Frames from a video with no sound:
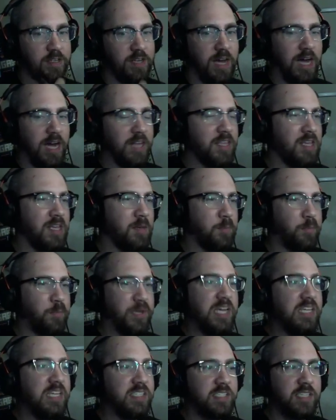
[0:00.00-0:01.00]
I think
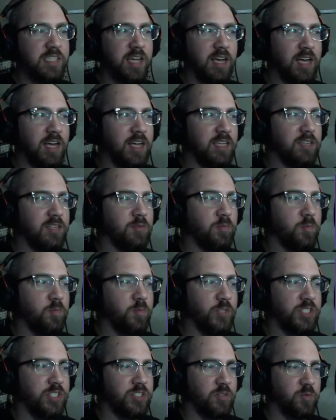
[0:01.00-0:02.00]
Pizza Hut
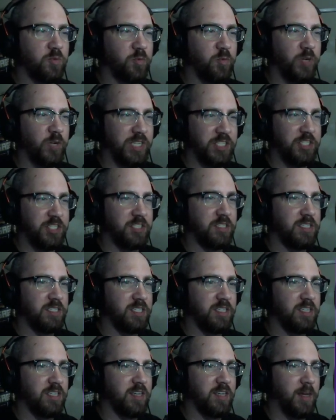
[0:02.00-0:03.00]
was originally
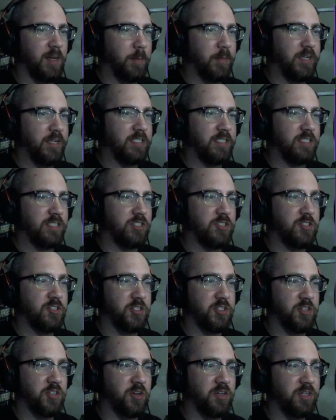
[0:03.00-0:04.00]
the company that
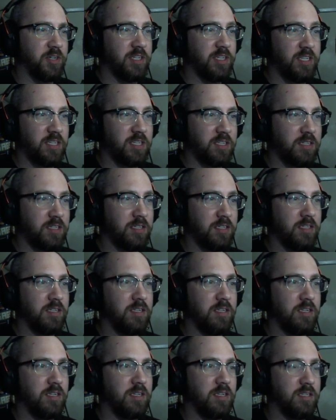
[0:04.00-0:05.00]
started it.
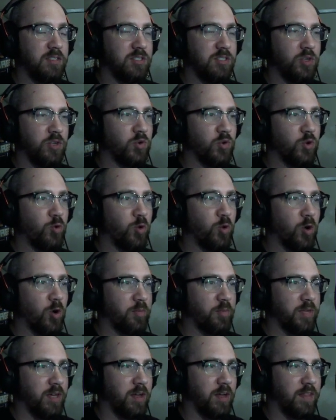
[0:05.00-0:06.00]
Don't quote
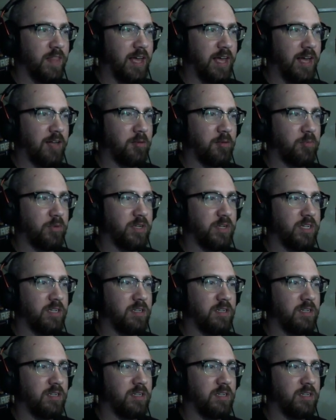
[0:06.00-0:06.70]
me on that, but